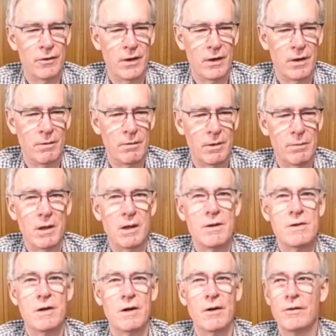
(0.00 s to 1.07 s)
And I
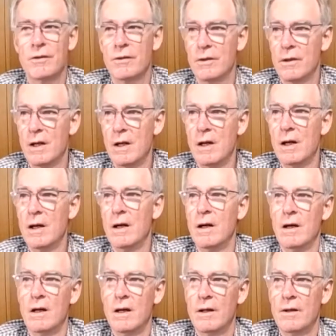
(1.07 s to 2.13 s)
apologise to
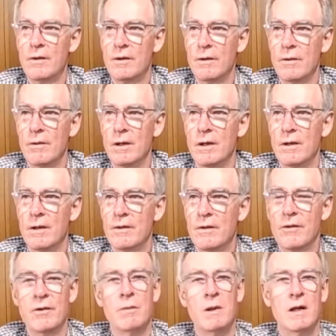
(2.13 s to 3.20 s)

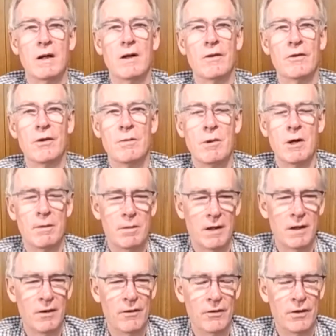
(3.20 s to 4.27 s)
sommeliers who might be
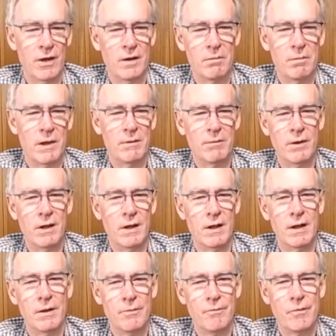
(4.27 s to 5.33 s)
listening, but
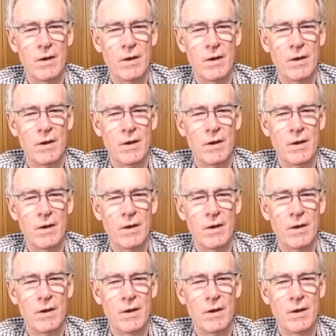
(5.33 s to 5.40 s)
really,